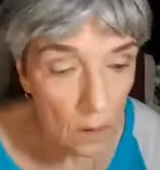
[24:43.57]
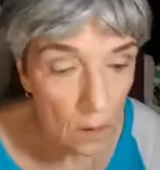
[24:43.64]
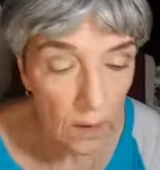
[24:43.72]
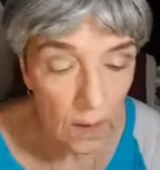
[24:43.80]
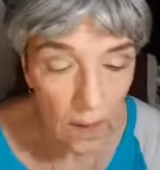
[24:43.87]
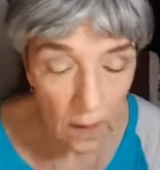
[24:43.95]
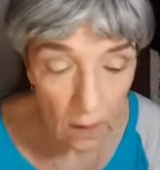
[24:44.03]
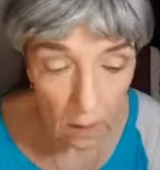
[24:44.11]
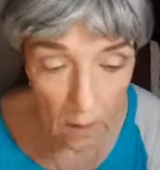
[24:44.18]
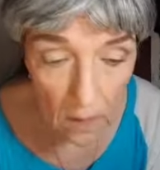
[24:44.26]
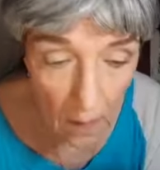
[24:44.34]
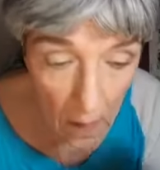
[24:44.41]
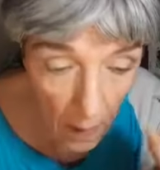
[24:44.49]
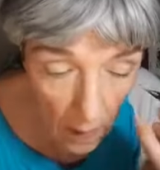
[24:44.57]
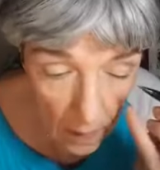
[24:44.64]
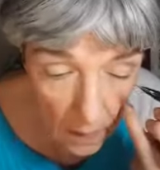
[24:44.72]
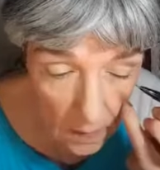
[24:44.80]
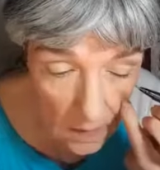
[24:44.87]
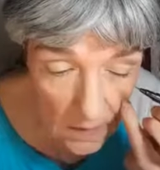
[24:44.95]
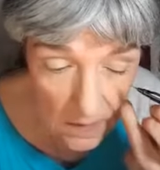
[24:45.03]
Okay.
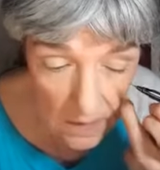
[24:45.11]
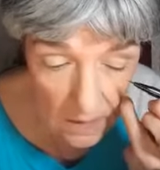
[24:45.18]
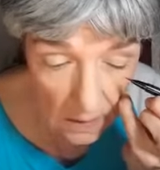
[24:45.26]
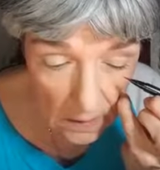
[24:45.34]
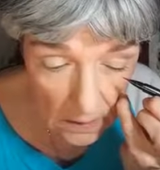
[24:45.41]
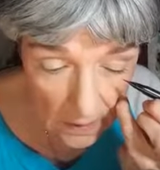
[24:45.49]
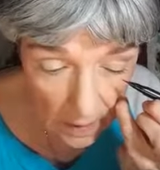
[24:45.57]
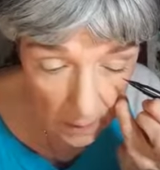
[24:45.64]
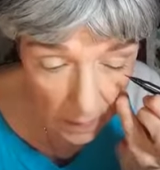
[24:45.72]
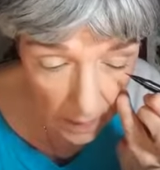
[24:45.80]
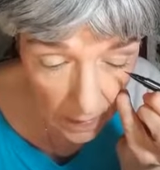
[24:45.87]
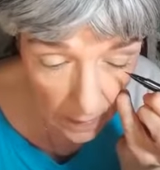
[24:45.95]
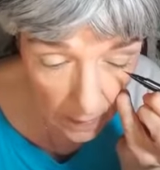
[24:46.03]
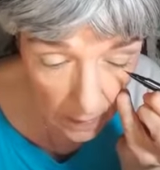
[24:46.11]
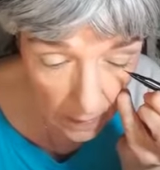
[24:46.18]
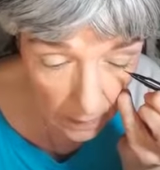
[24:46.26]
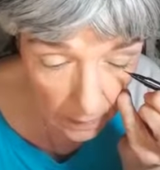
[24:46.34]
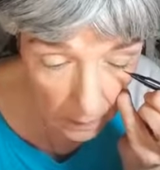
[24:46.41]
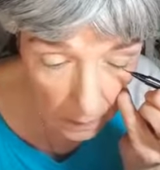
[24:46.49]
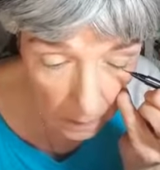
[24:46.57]
This is not Sabella
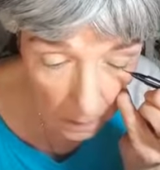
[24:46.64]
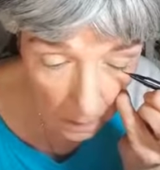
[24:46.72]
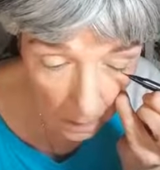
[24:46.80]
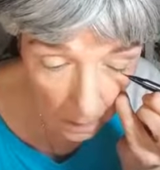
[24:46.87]
liner.